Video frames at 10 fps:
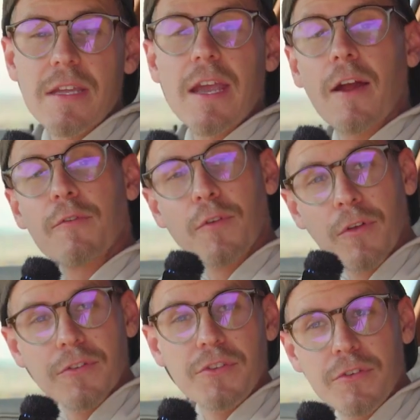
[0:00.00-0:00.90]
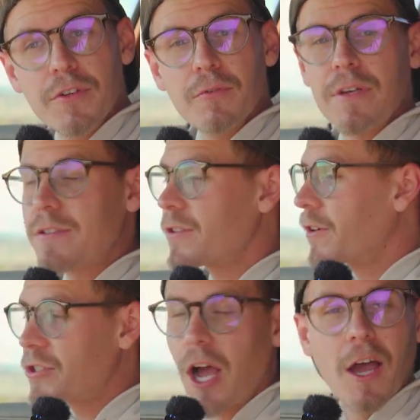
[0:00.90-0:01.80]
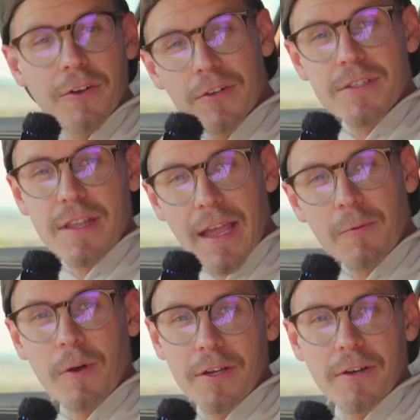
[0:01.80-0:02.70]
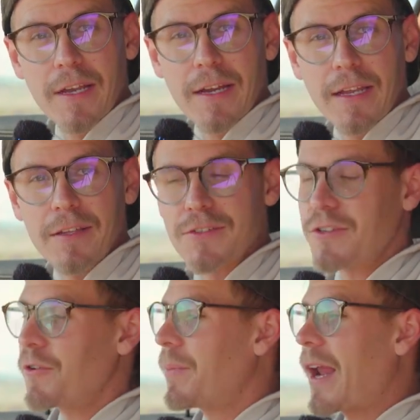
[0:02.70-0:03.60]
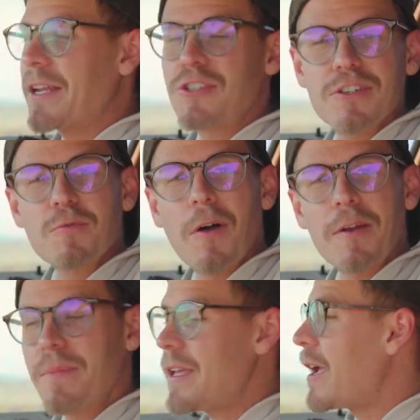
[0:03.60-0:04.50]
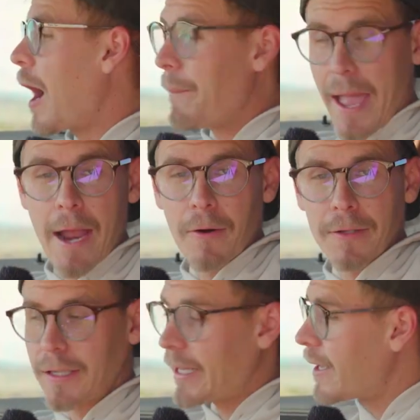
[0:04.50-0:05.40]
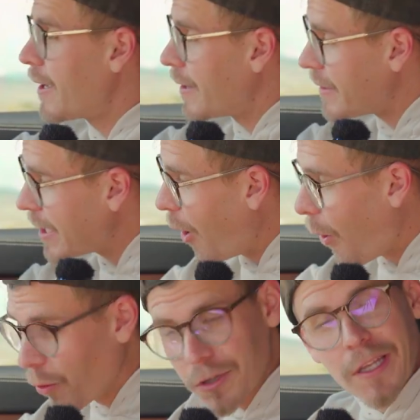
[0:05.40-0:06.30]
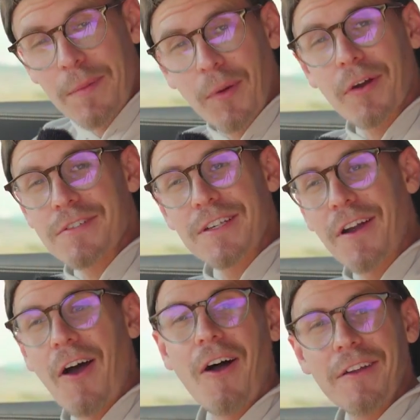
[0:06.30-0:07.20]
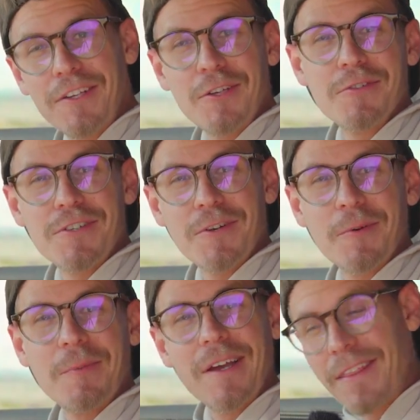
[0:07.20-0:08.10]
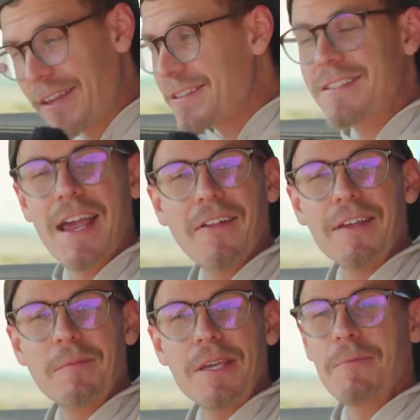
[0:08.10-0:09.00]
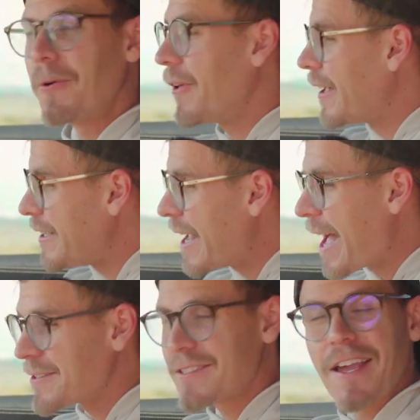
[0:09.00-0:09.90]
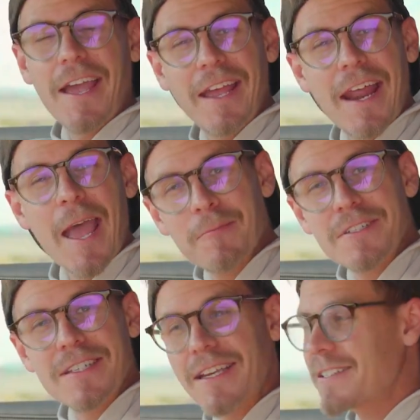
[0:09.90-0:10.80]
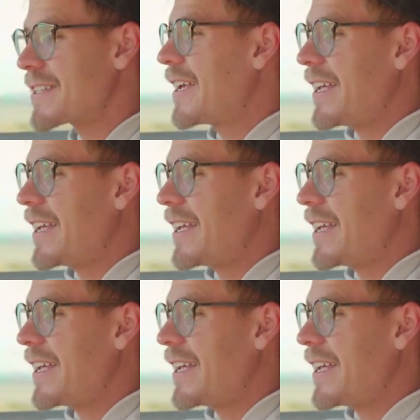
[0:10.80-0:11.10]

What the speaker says: careful, do your research, understand what you're getting into. But I just want to be, apparently, the only person on YouTube that is telling people, yes, an M6